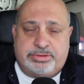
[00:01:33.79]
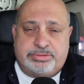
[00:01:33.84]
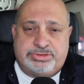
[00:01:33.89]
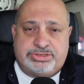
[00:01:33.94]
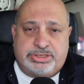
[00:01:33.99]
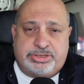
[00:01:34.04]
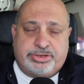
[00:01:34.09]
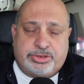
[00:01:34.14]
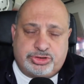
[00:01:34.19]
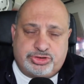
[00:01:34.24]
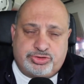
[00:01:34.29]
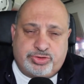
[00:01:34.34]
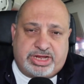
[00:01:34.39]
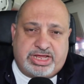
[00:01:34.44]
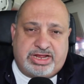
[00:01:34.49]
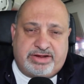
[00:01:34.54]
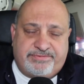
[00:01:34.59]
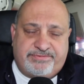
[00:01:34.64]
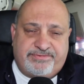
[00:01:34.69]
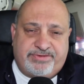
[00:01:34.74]
It's a little
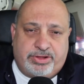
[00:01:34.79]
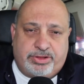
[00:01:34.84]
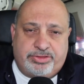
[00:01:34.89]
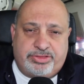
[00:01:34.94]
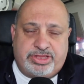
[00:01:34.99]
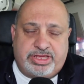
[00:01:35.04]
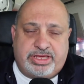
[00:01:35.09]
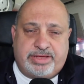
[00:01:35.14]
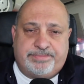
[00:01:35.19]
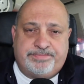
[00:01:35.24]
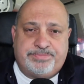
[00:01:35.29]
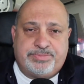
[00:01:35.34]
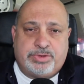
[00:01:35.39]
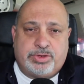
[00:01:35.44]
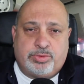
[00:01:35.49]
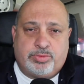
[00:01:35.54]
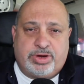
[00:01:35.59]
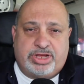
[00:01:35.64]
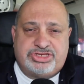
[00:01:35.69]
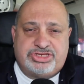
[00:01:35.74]
tricky to fill the
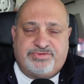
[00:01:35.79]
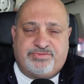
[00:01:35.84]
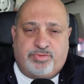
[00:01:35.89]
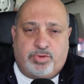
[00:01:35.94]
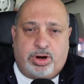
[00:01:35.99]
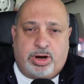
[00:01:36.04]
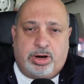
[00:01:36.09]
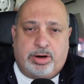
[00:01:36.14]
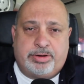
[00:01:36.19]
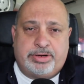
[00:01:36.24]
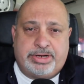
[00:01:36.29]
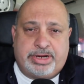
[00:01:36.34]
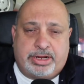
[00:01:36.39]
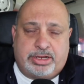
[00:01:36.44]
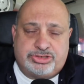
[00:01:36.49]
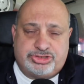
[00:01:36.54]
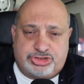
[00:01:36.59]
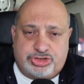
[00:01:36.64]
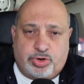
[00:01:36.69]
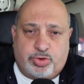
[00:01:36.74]
reservoir, and I'll
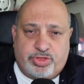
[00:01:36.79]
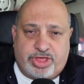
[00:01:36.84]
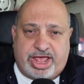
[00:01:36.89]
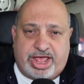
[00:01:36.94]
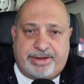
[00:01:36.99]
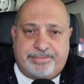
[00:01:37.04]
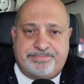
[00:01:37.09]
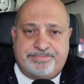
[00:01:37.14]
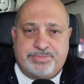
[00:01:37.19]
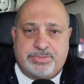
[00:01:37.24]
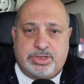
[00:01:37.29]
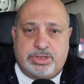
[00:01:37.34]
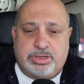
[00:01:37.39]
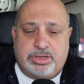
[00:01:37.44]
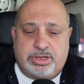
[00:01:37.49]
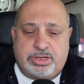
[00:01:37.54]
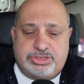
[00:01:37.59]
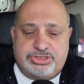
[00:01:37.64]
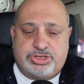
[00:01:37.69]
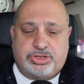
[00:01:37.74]
show that.
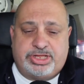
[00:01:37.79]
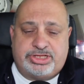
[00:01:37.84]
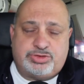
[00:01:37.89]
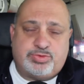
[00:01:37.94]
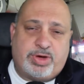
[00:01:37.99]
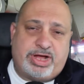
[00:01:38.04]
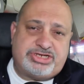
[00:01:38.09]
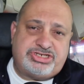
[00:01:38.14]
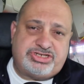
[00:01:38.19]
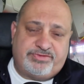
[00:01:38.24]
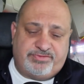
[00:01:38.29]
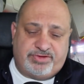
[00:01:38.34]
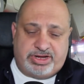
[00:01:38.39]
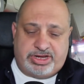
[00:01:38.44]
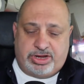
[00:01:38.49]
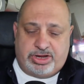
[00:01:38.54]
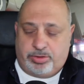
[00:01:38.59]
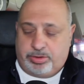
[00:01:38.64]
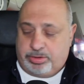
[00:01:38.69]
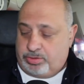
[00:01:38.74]
So let's watch the
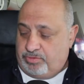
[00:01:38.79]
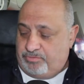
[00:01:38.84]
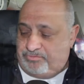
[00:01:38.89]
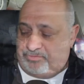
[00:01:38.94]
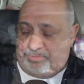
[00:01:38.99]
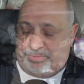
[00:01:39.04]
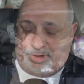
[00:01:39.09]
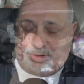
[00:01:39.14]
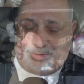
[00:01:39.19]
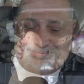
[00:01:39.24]
video and go from there.